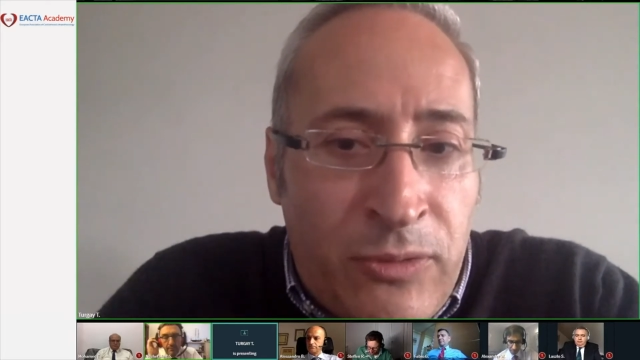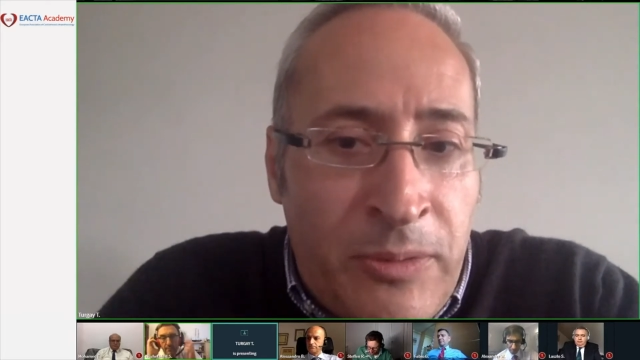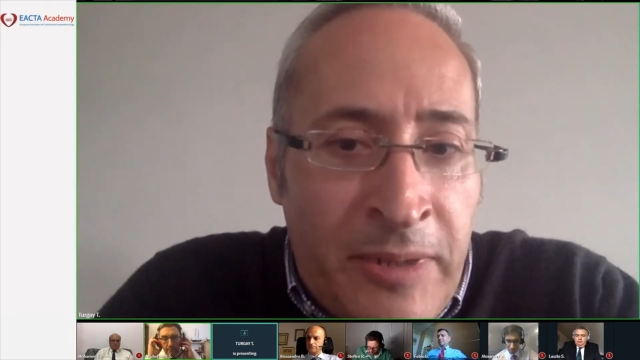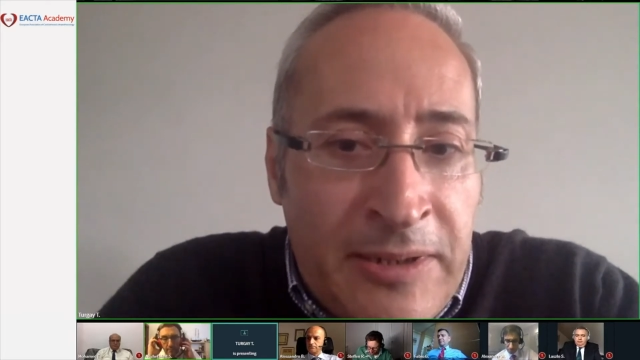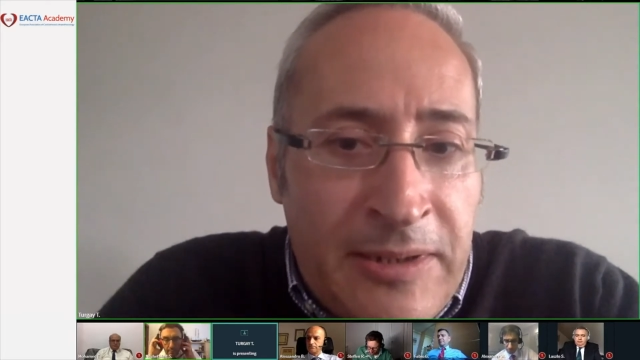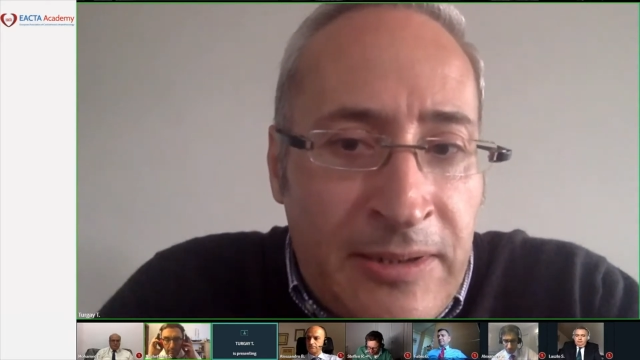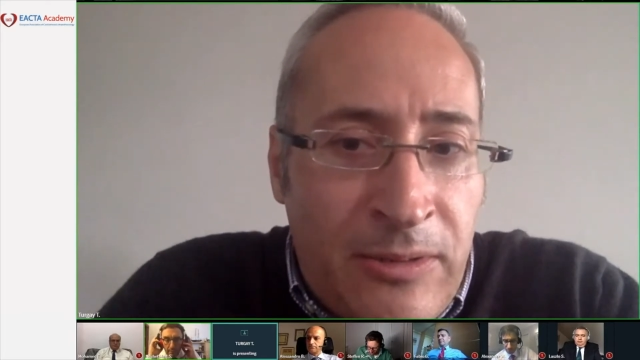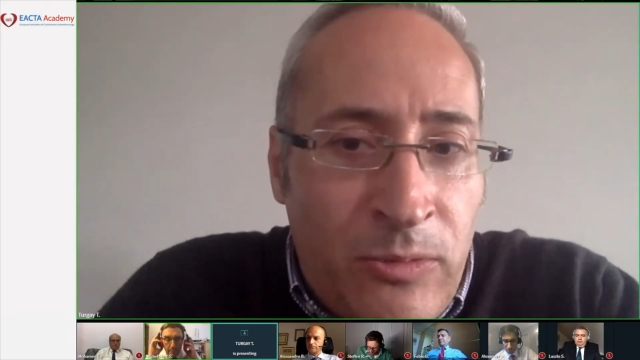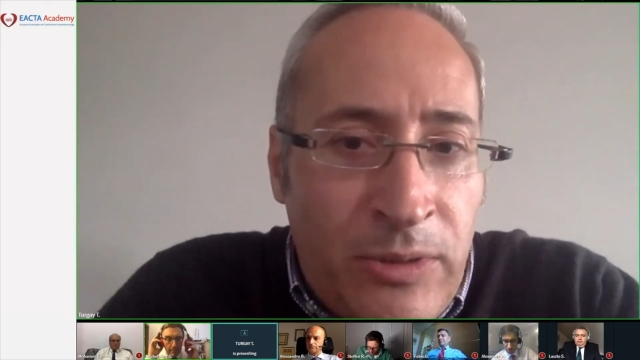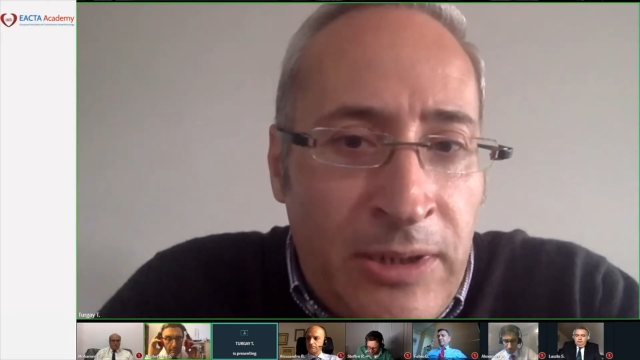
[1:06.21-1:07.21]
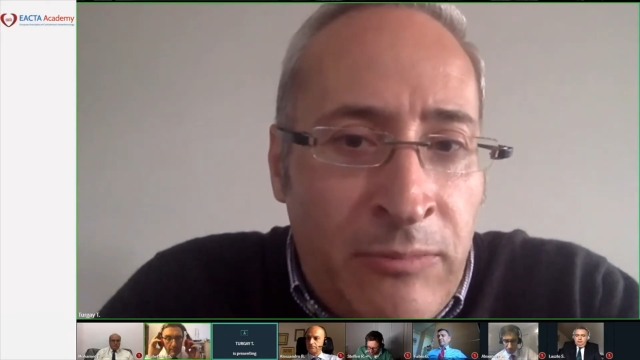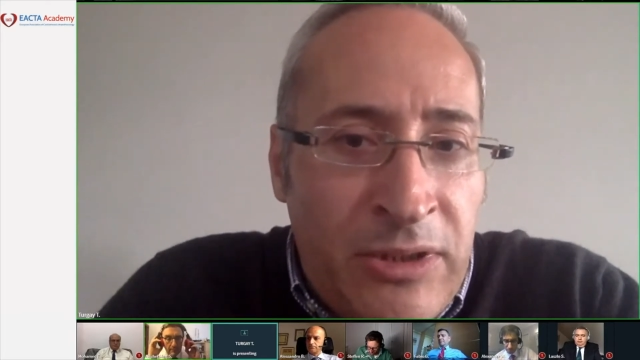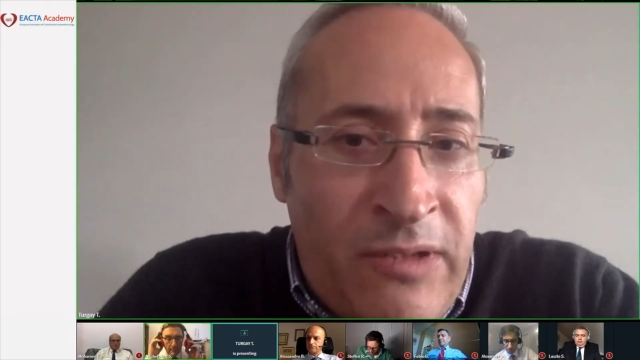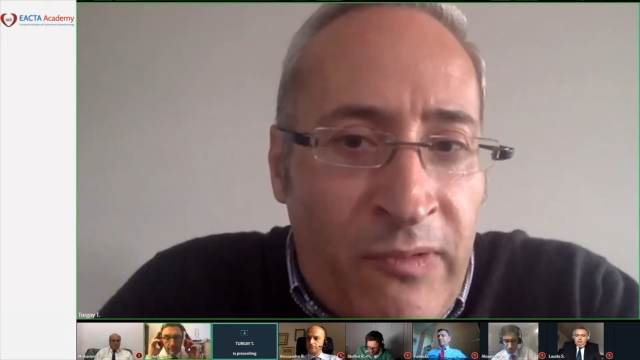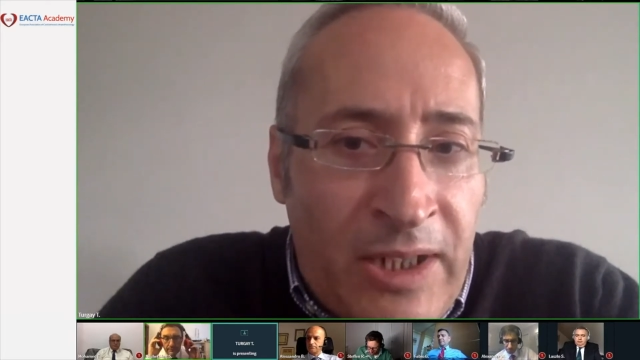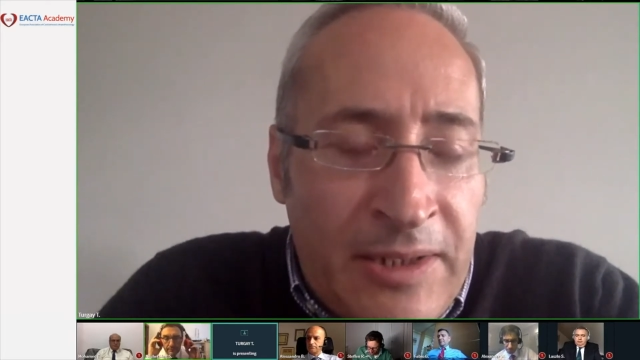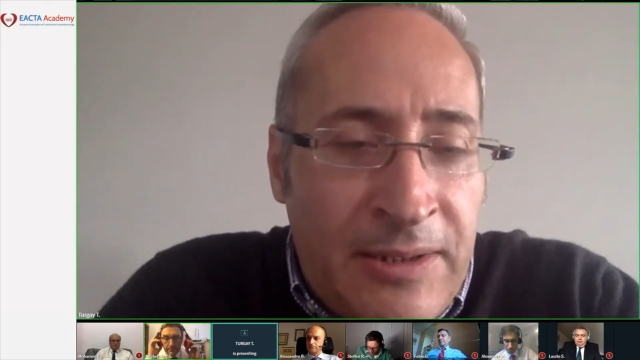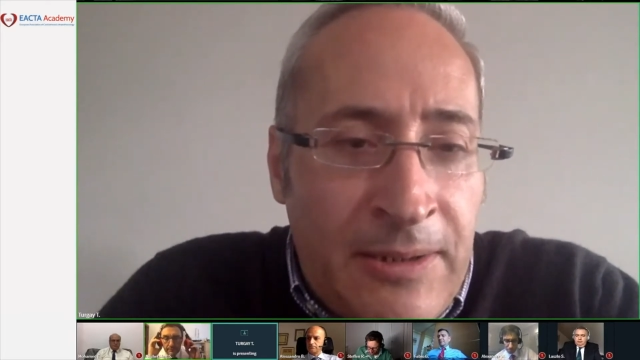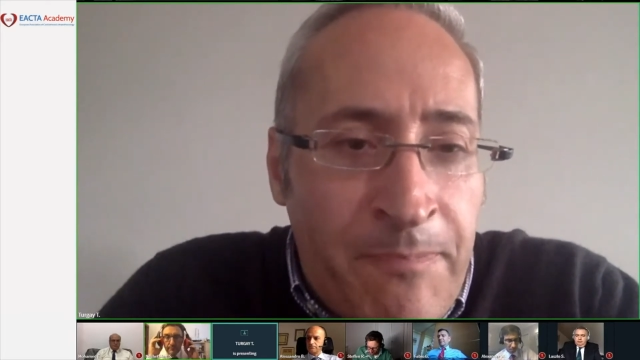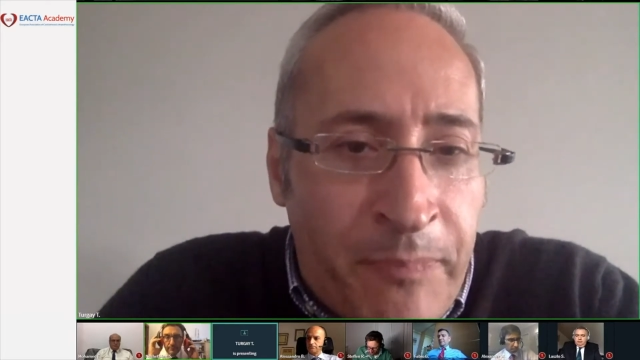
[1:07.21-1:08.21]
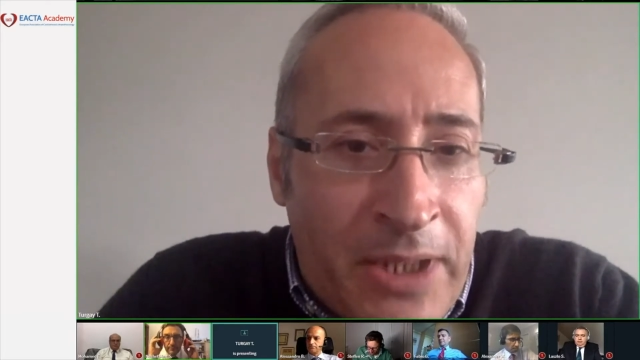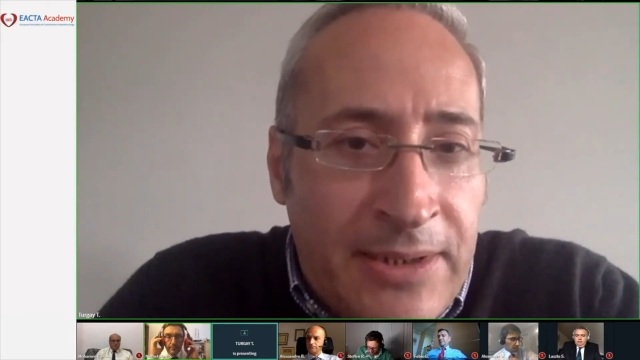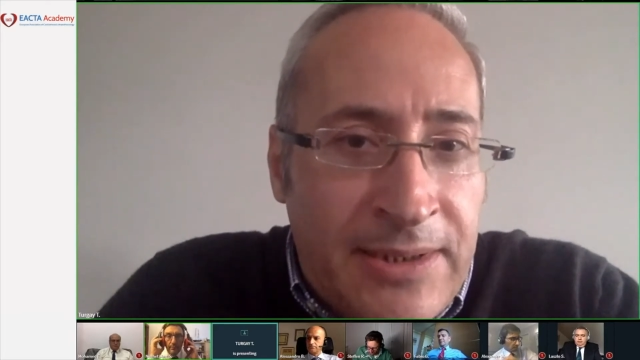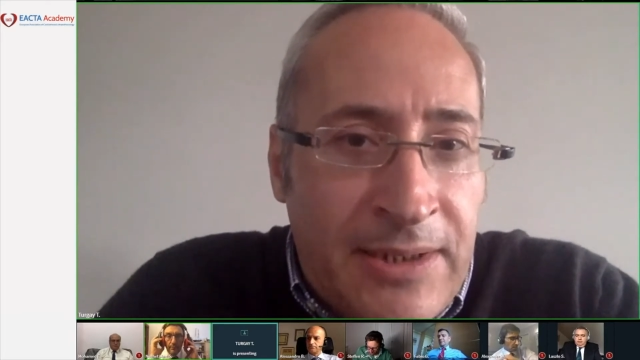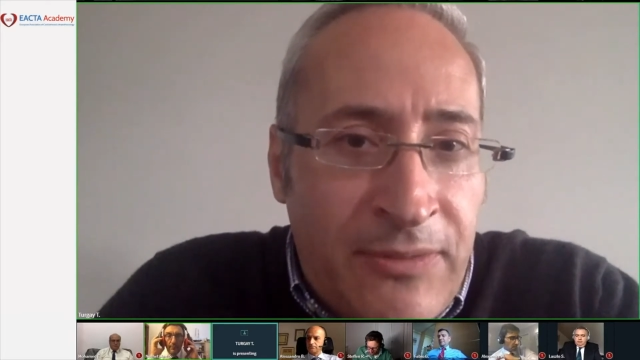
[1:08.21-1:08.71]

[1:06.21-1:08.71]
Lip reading: modified 7 wards